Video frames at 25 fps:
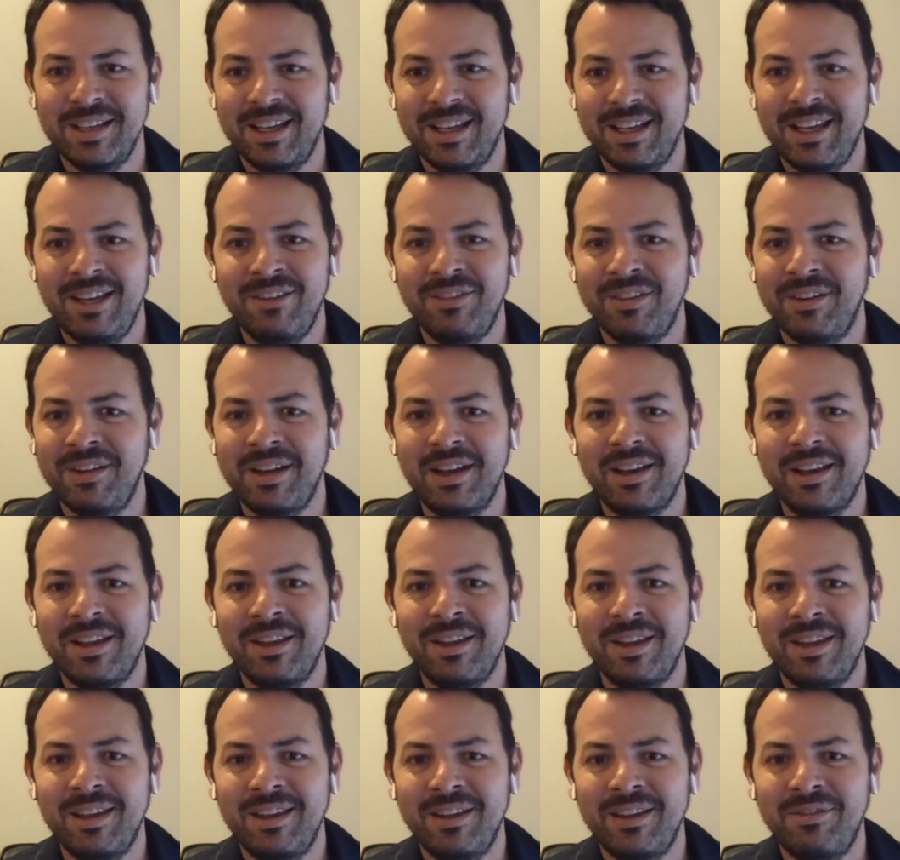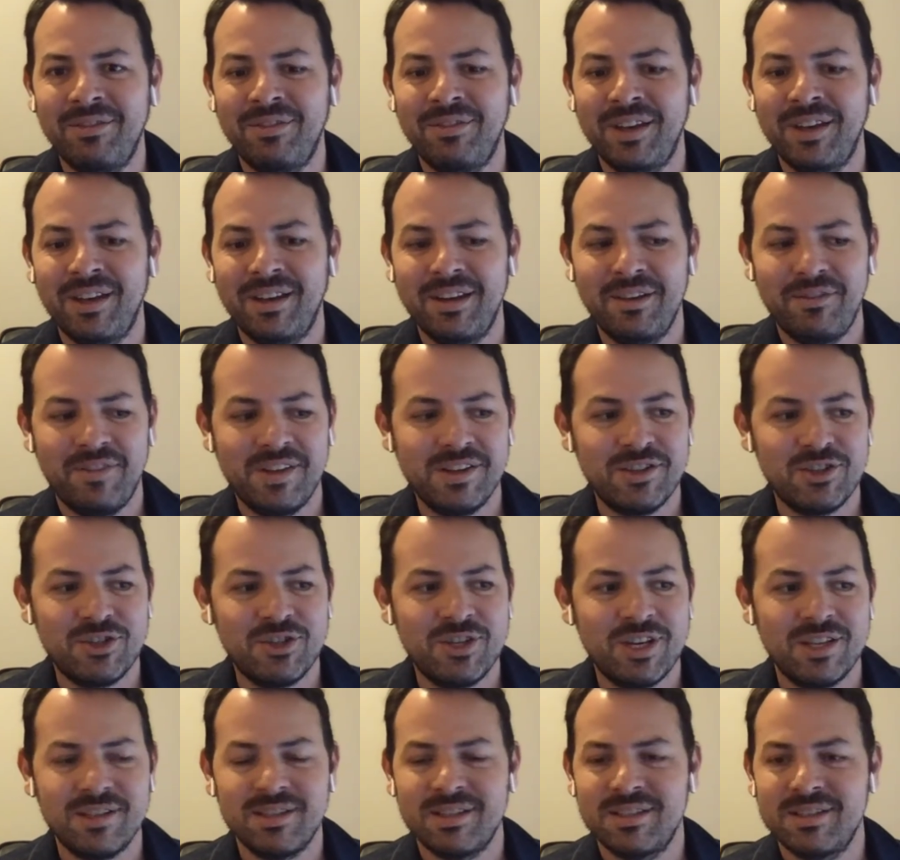even if it's
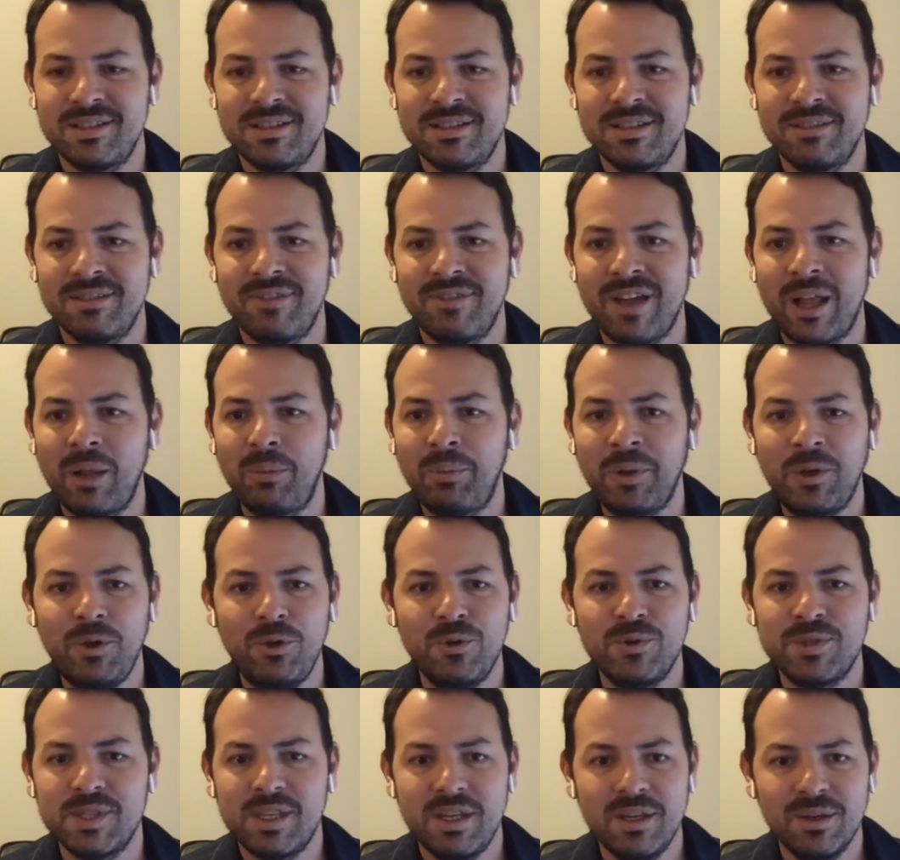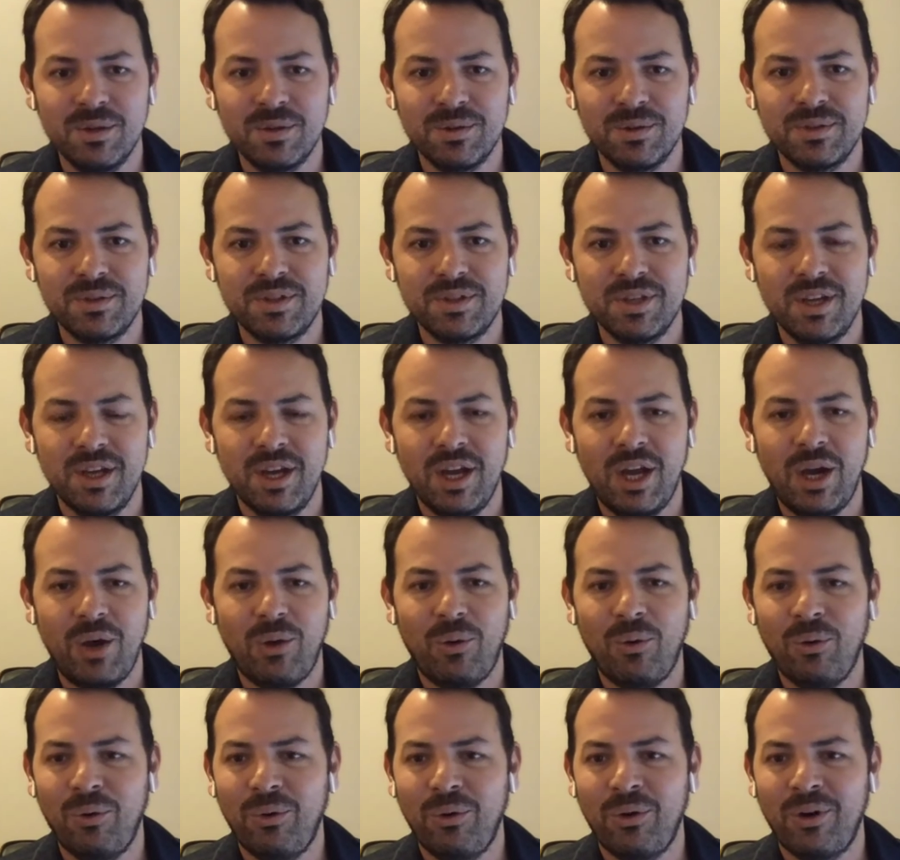just developing new skills,
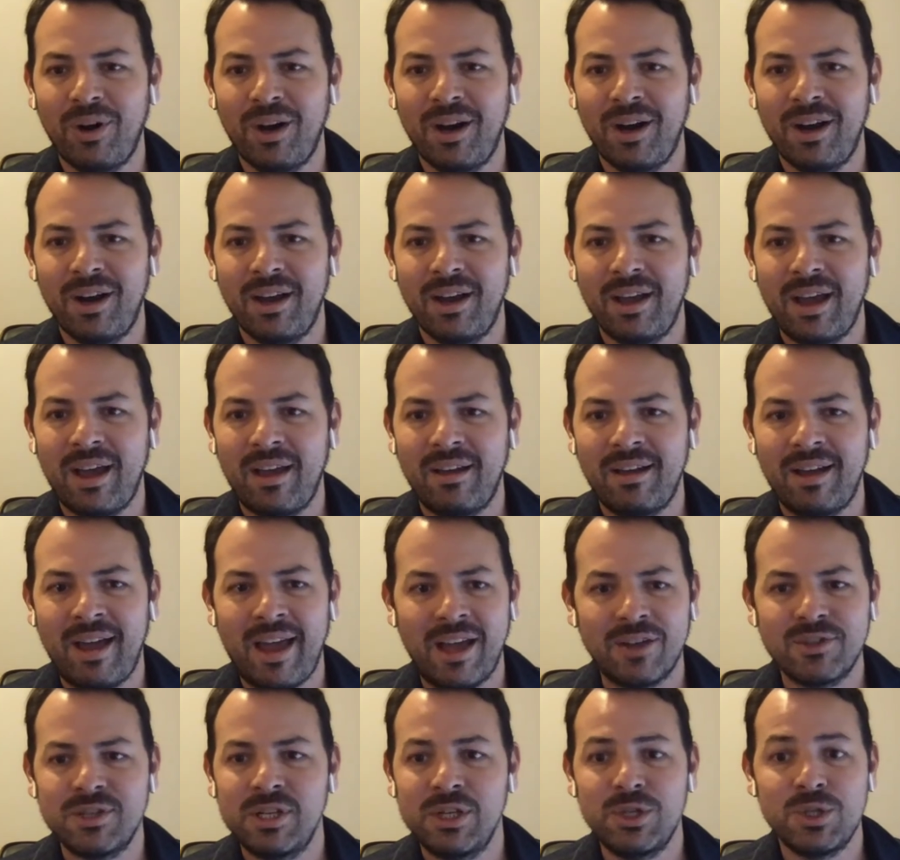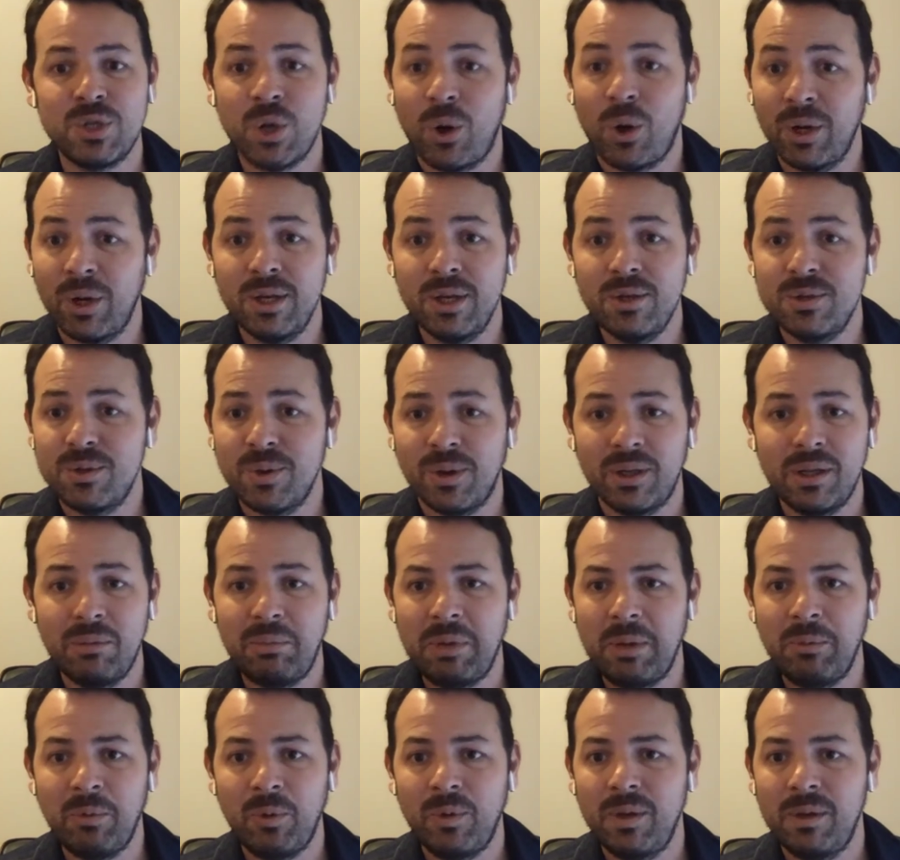or actually talking to other
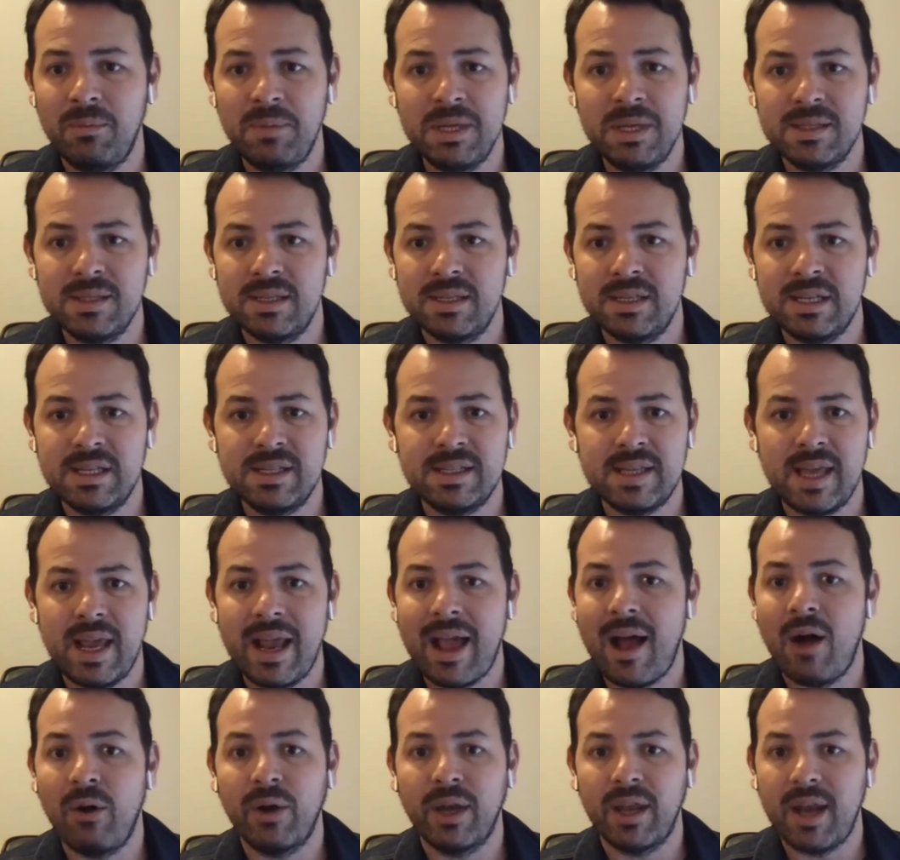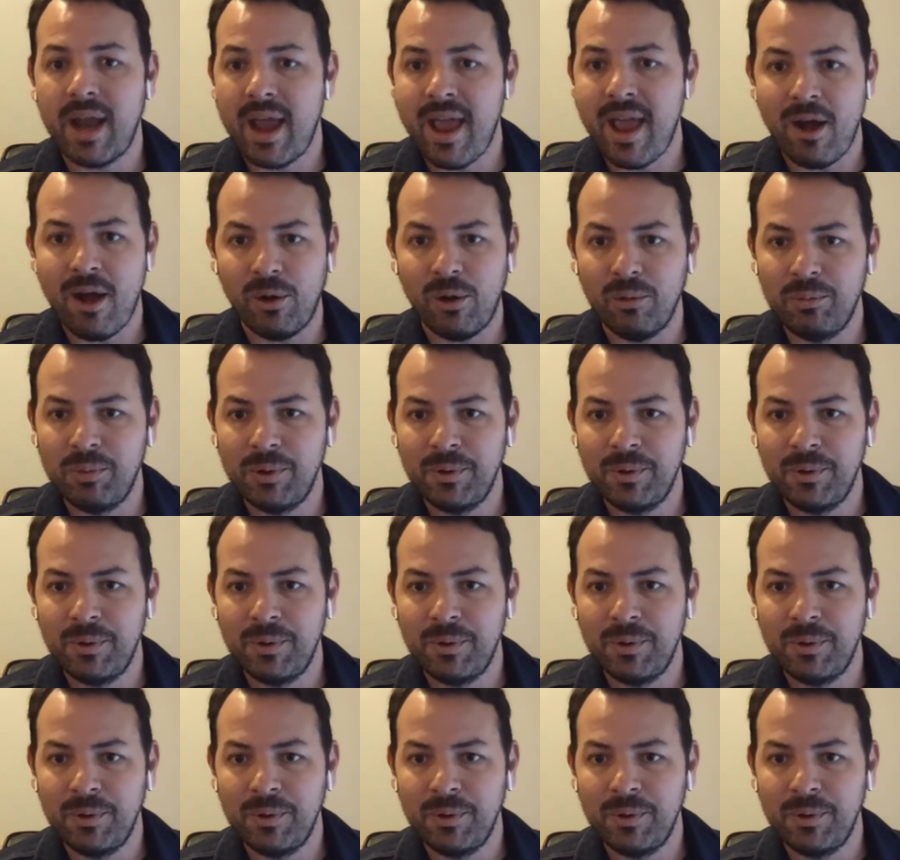people in the business and say, how can I help?